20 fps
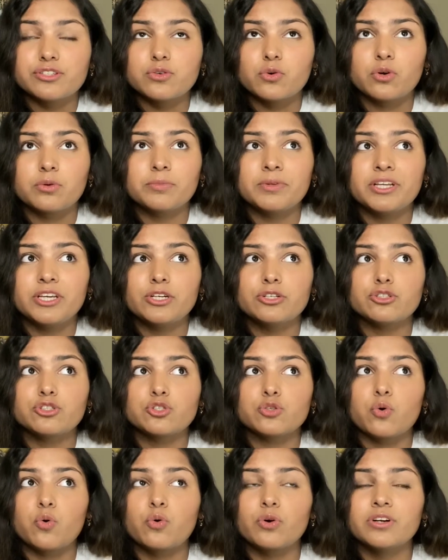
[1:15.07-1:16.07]
normally your
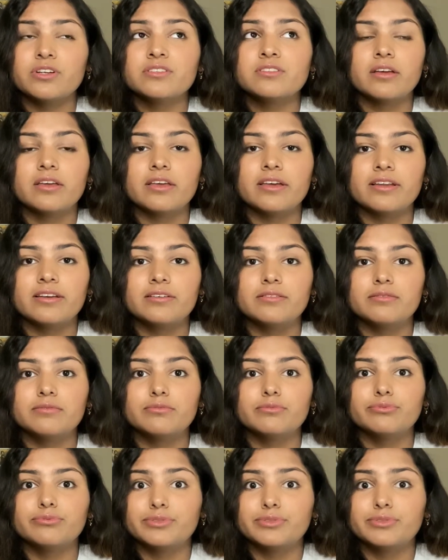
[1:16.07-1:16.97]
scores can